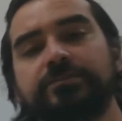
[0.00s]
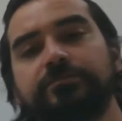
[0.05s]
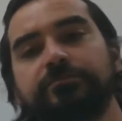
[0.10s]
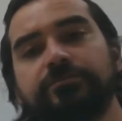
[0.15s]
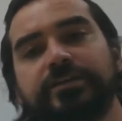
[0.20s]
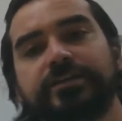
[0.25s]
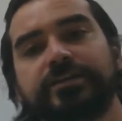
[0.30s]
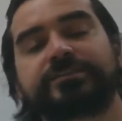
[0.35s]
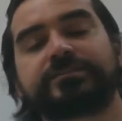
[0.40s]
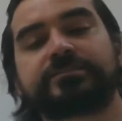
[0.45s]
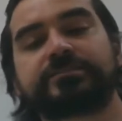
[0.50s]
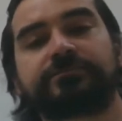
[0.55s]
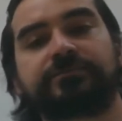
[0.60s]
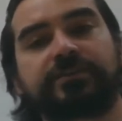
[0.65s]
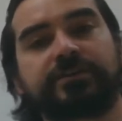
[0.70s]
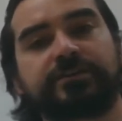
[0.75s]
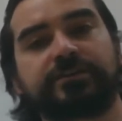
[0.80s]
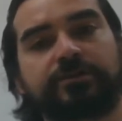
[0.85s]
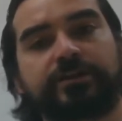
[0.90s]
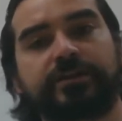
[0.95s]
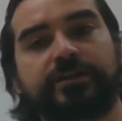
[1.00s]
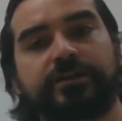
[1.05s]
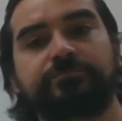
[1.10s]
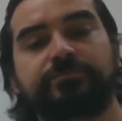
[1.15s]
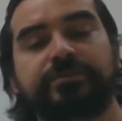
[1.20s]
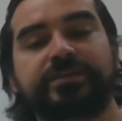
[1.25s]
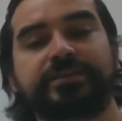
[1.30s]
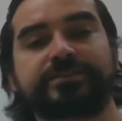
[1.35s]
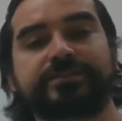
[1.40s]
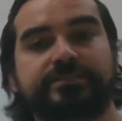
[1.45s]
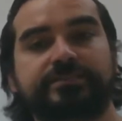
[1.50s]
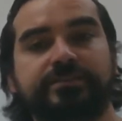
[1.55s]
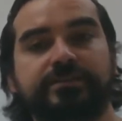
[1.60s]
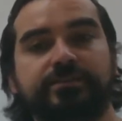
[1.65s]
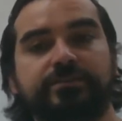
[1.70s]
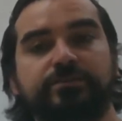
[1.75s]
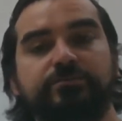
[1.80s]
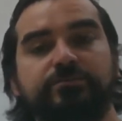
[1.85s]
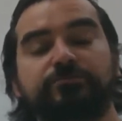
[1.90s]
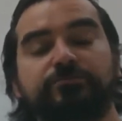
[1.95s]
that we identified our A, B, and
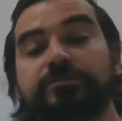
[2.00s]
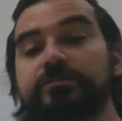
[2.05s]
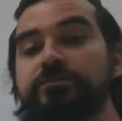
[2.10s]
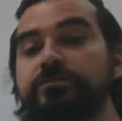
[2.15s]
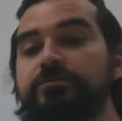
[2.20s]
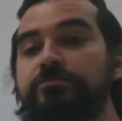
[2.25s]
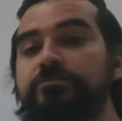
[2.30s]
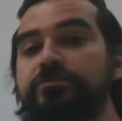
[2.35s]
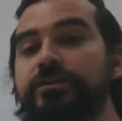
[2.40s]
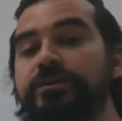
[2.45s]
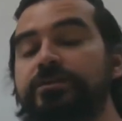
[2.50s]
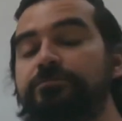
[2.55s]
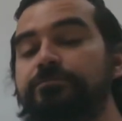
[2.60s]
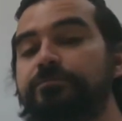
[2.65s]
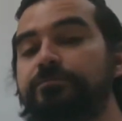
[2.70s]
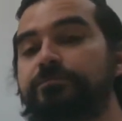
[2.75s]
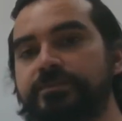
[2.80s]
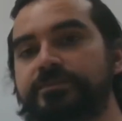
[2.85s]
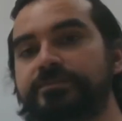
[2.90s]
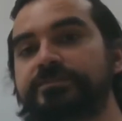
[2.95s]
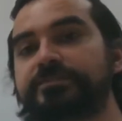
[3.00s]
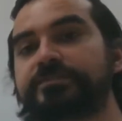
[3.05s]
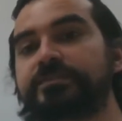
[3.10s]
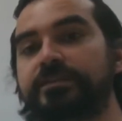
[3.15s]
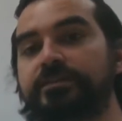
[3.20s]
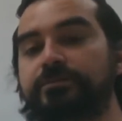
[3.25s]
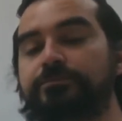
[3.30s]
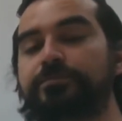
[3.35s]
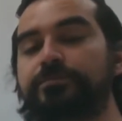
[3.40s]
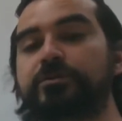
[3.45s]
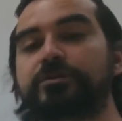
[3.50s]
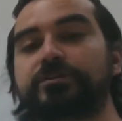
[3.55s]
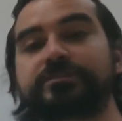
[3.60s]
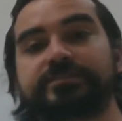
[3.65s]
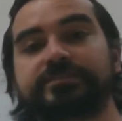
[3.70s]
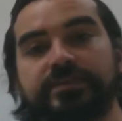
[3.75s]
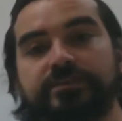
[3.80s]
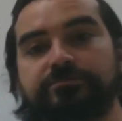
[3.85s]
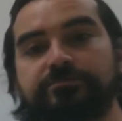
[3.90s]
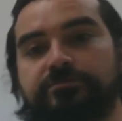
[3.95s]
C, we're going to go ahead and set up our
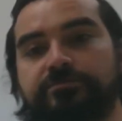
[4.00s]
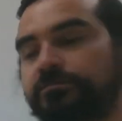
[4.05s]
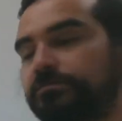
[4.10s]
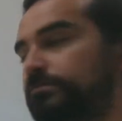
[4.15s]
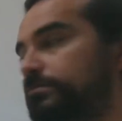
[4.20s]
table.